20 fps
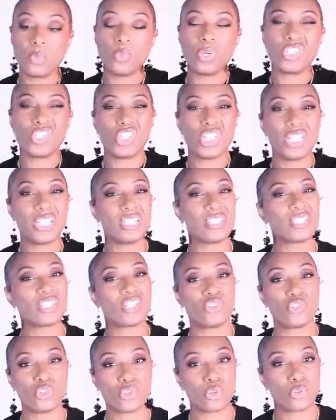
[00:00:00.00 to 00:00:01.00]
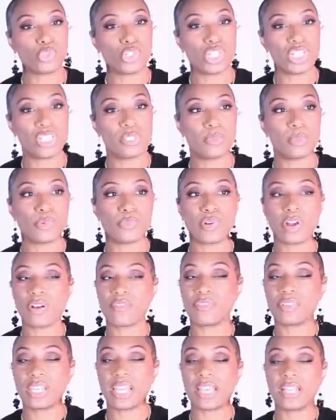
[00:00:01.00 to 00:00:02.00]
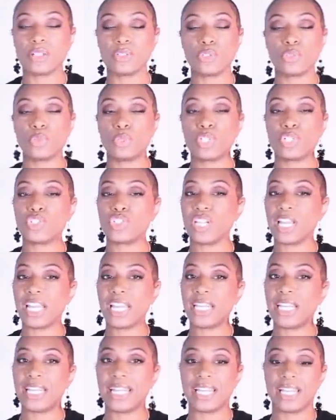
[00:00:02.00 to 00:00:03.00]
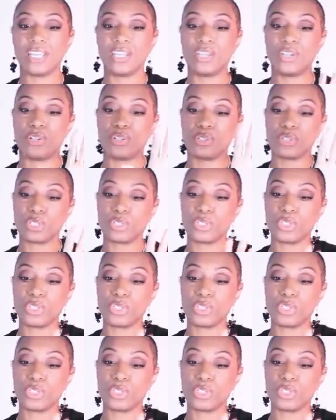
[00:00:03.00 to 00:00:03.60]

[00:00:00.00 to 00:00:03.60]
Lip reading: with jeans, because you know jeans been around for like 289 years.